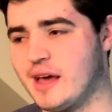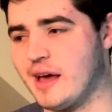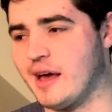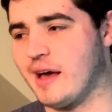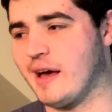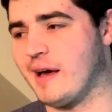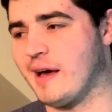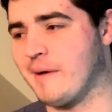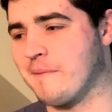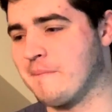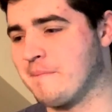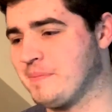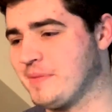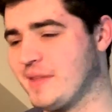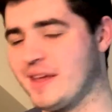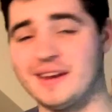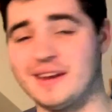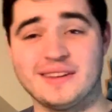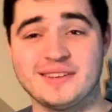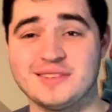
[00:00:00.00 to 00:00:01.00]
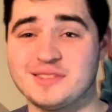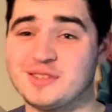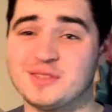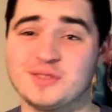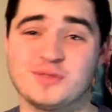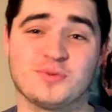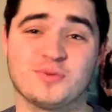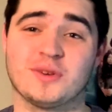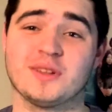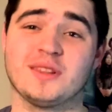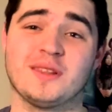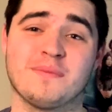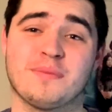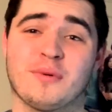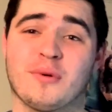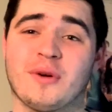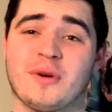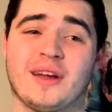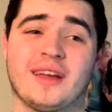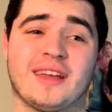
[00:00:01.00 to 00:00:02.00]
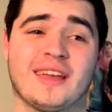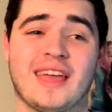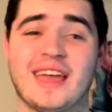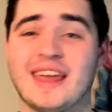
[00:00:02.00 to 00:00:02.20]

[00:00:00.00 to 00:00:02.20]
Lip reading: And it's just really boring.